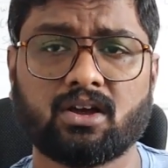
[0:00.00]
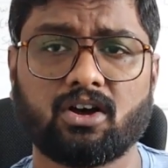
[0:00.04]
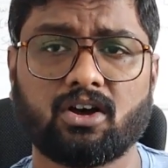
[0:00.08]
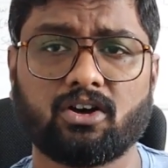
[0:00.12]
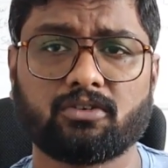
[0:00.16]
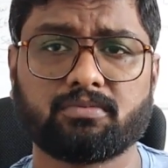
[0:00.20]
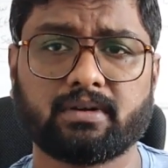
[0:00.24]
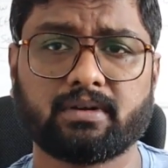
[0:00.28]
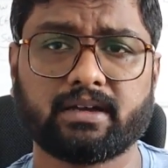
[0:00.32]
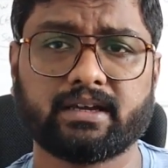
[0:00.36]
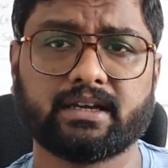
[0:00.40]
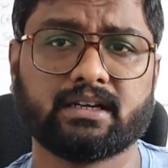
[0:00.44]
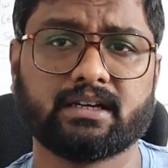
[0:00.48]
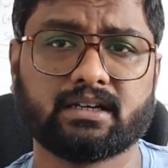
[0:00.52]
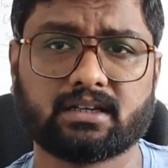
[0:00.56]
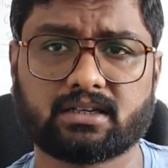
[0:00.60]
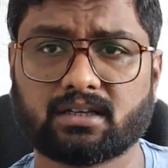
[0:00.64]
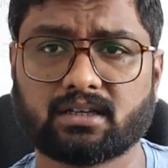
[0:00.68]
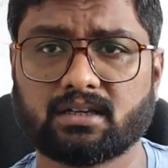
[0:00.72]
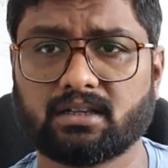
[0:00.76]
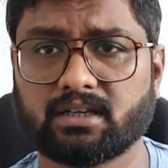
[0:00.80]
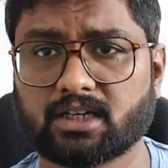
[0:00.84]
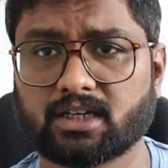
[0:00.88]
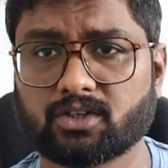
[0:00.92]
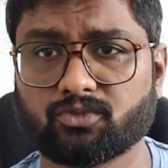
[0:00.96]
of my
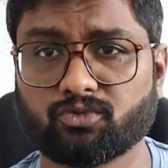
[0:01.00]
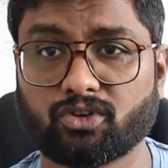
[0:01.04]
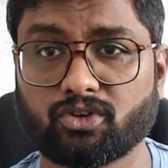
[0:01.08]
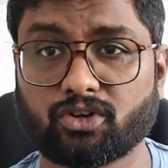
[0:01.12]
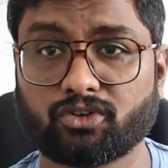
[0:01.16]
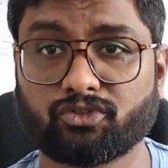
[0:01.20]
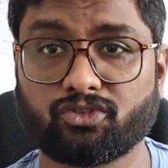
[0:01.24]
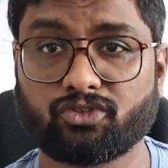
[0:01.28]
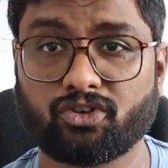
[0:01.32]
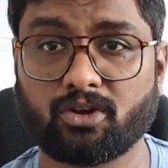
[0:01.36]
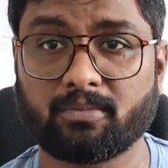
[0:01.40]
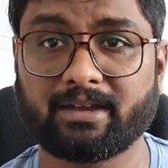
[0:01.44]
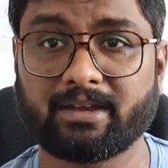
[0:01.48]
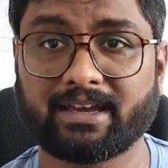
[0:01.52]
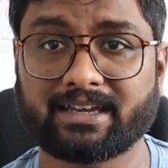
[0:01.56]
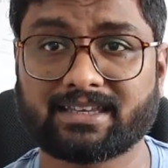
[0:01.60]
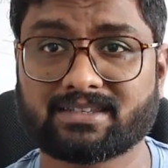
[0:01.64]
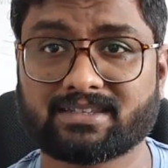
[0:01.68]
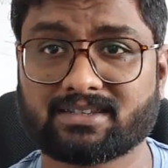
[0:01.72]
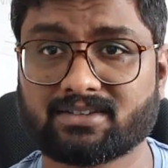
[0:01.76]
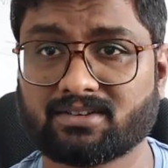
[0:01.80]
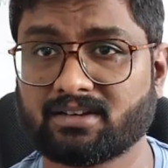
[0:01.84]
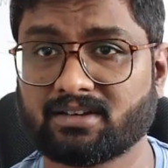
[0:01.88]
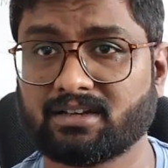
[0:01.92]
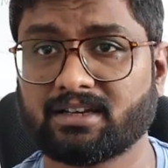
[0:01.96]
internal network from
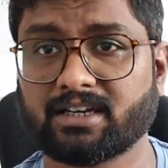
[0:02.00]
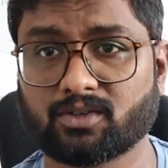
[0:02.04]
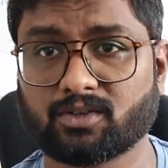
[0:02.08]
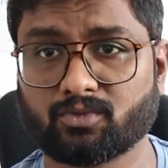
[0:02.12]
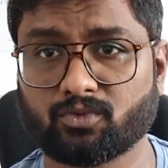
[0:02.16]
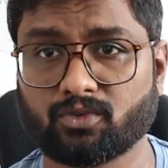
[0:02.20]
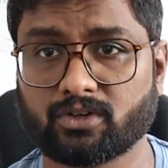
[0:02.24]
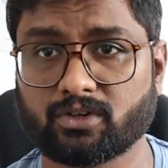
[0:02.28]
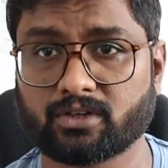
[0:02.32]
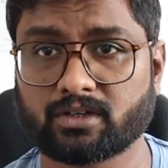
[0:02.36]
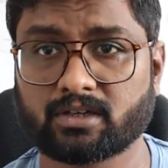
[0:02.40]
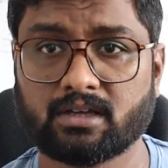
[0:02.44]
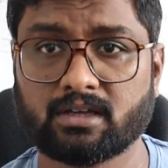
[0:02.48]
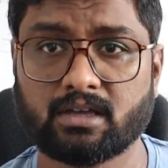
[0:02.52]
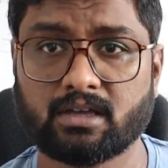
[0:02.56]
external network.